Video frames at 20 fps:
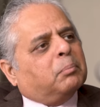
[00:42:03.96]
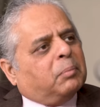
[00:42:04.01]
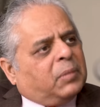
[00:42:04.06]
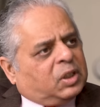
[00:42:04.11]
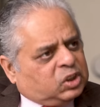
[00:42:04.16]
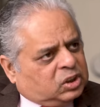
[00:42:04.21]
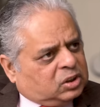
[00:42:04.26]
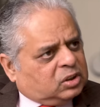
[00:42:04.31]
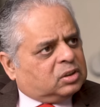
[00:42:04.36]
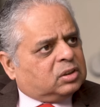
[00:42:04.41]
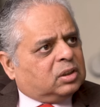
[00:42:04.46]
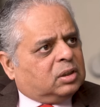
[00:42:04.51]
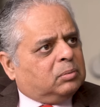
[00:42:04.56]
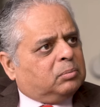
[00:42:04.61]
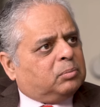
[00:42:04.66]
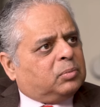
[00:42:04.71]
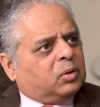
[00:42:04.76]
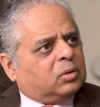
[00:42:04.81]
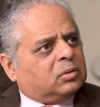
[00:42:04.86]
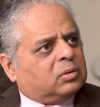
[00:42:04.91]
budgets are
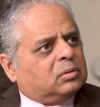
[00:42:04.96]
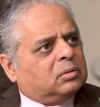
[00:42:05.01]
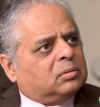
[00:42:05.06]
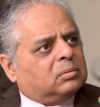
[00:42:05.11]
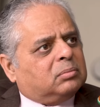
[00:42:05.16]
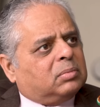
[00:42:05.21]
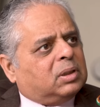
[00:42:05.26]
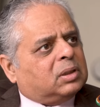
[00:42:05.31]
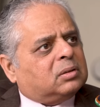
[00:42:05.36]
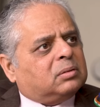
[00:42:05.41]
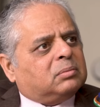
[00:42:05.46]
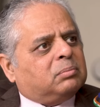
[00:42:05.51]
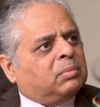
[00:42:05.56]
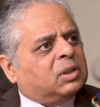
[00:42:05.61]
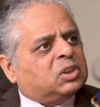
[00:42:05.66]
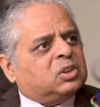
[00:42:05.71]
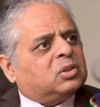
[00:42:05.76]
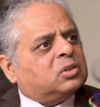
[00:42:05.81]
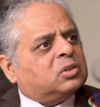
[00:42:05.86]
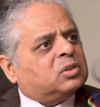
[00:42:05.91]
important, but
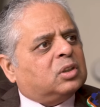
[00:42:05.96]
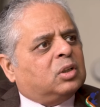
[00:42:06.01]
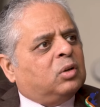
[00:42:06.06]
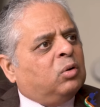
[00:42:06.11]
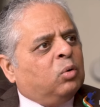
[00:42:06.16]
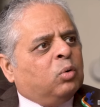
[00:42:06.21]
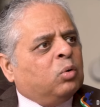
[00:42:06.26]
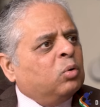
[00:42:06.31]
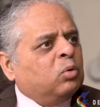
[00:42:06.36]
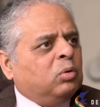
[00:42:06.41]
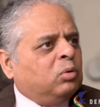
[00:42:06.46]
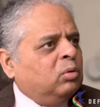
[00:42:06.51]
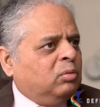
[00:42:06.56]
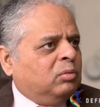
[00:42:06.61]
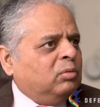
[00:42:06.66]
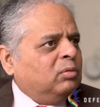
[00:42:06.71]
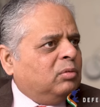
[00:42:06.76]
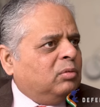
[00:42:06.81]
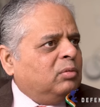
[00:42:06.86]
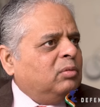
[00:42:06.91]
budgets alone
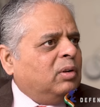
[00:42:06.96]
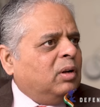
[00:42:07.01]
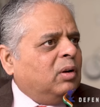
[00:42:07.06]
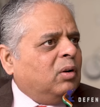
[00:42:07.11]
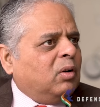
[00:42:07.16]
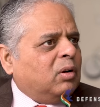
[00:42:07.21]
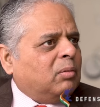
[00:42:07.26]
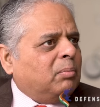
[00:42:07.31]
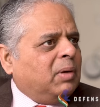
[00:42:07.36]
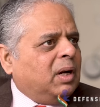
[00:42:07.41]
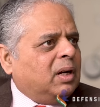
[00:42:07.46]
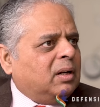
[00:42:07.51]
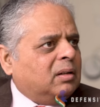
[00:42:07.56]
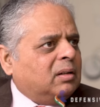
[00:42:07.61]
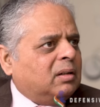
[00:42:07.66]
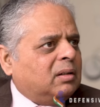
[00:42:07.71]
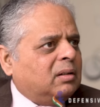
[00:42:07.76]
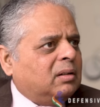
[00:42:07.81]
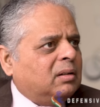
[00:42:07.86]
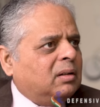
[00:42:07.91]
will not
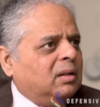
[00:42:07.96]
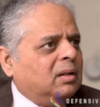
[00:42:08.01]
matter.